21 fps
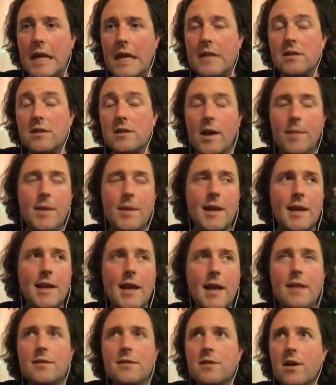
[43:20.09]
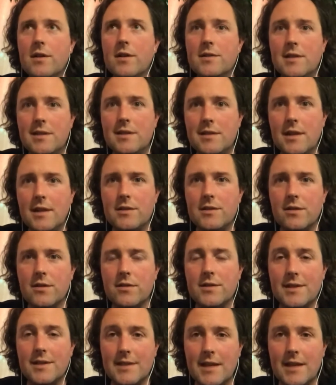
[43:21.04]
As long as these things are
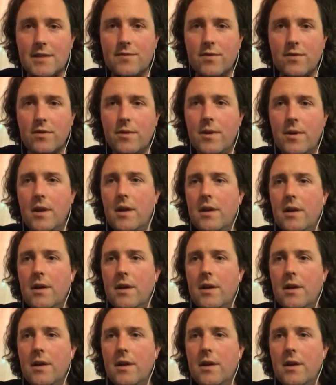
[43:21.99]
successful,